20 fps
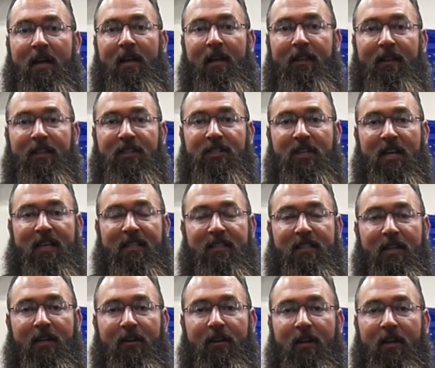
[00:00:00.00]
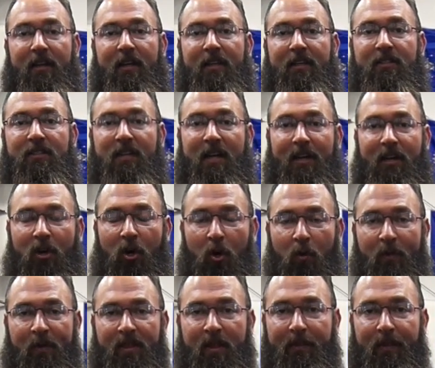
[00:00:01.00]
in the chest area, is kind of
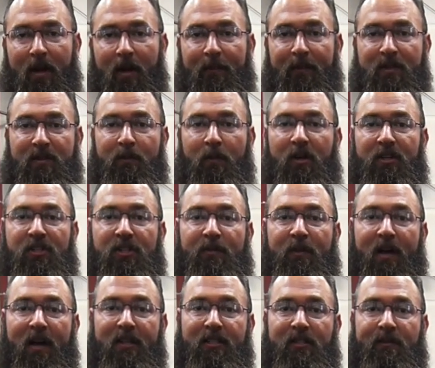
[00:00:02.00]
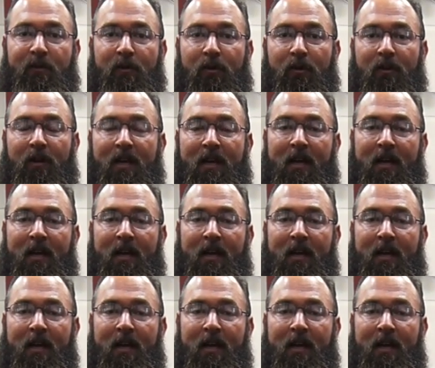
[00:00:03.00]
open them up as much as possible.